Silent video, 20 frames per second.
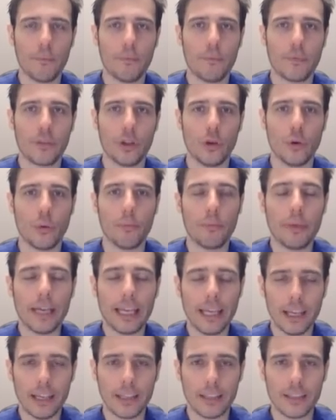your
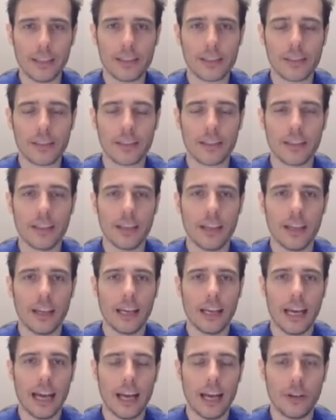beingness
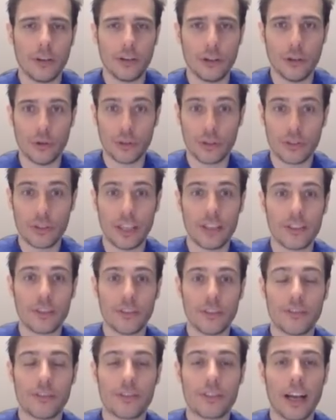and your sense
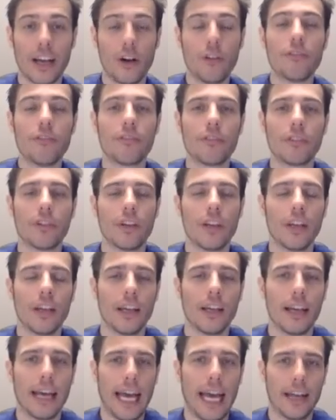of self.
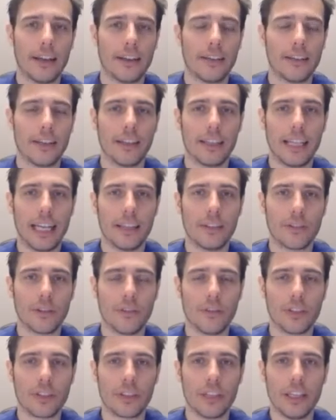And that is
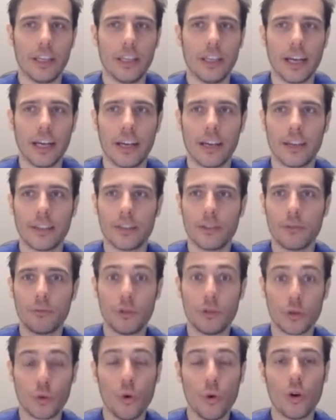obviously
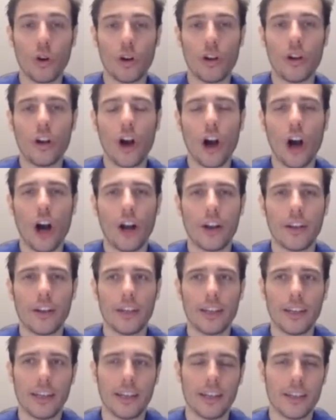drawn on
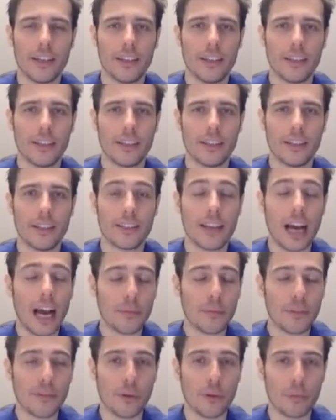the
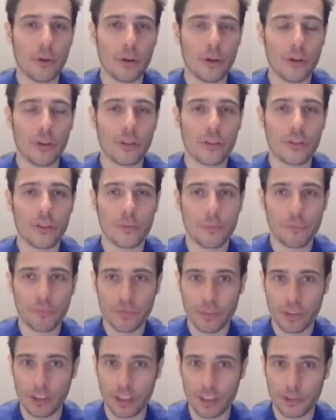time of your birth,
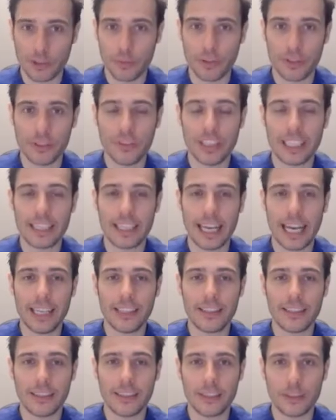the specific
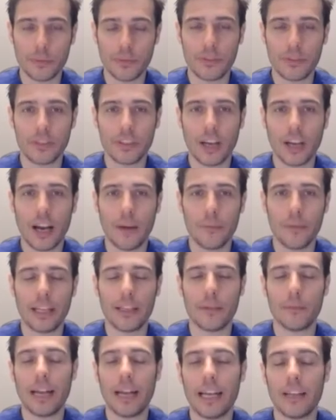date, the specific time, and
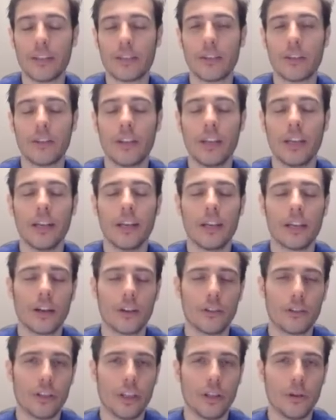the place and
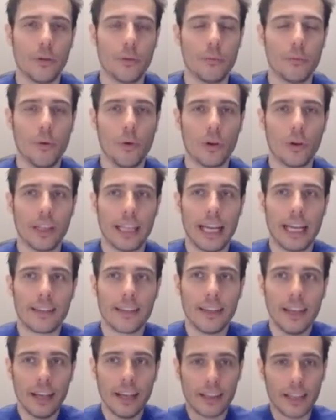country that you were born. And
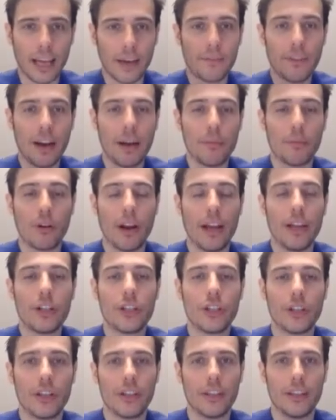that
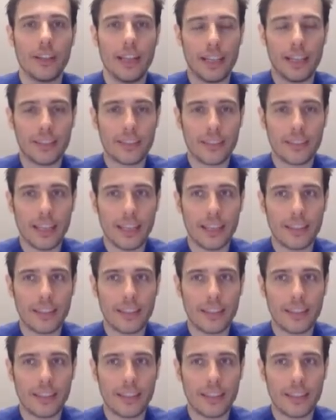vibration, that